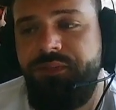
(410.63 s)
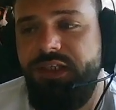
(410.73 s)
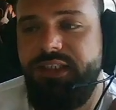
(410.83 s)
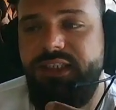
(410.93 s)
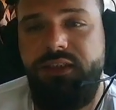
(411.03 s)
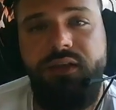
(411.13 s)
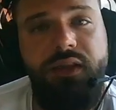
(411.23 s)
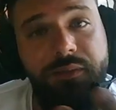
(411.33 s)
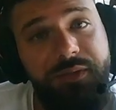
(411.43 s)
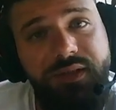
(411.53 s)
It's still
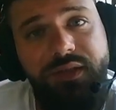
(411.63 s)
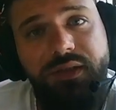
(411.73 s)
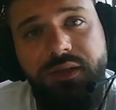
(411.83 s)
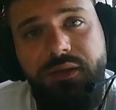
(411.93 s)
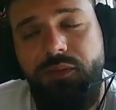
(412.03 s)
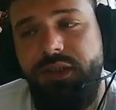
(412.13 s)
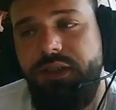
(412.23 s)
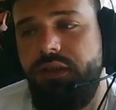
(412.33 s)
limited a little bit.